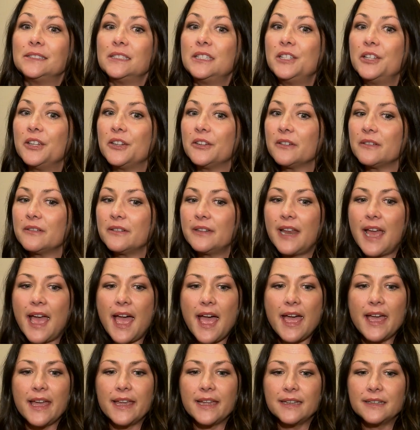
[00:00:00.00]
You're
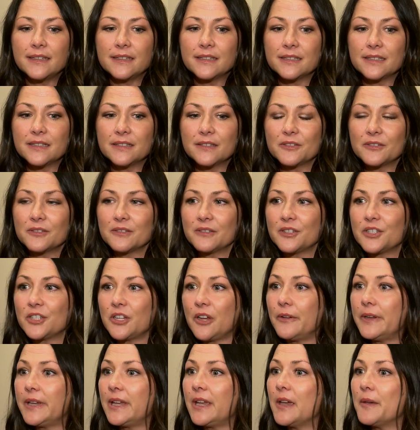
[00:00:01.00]
not
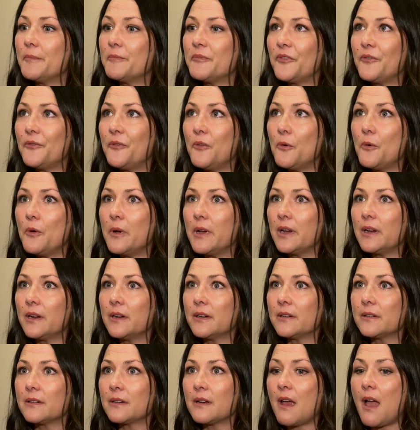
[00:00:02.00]
showing up
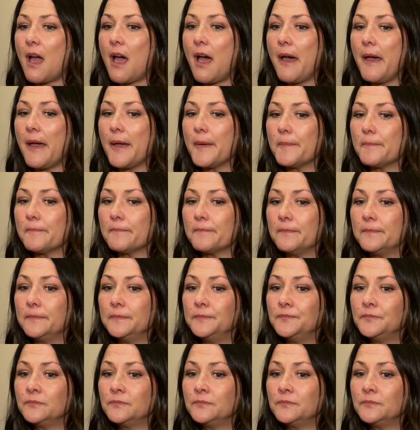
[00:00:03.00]
for um,